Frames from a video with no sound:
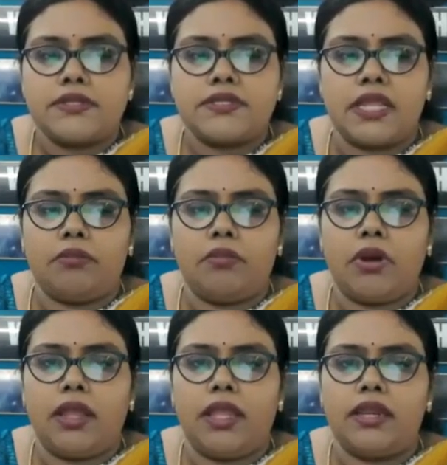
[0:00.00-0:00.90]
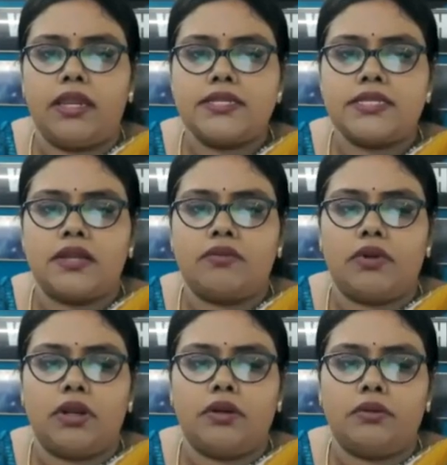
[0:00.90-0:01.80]
sigma n is
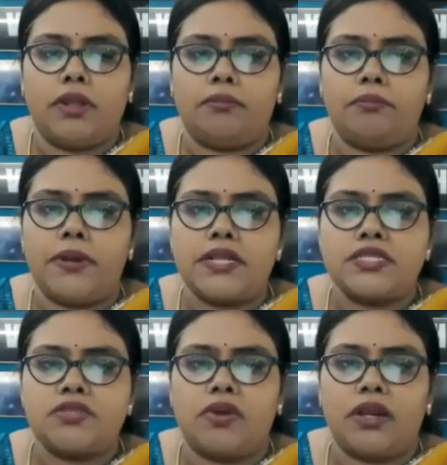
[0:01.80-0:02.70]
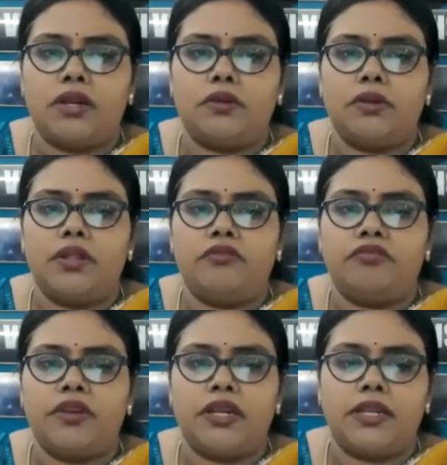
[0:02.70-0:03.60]
equal to m plus 1 to
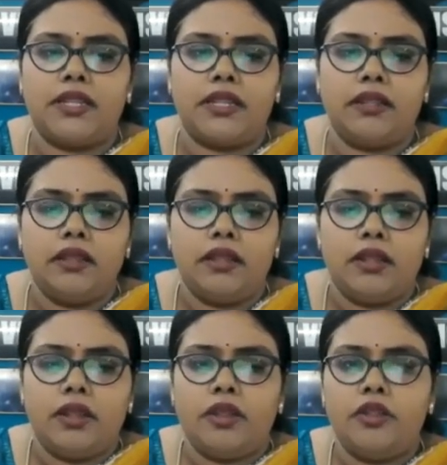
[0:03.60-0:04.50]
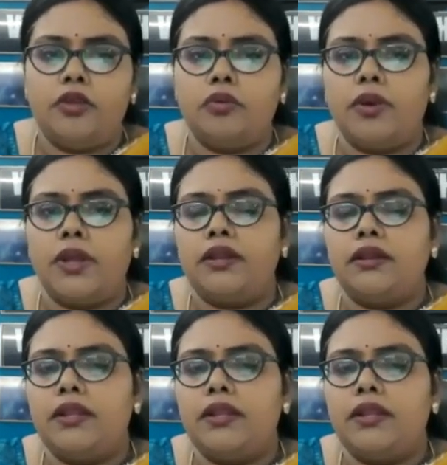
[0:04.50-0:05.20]
infinity, un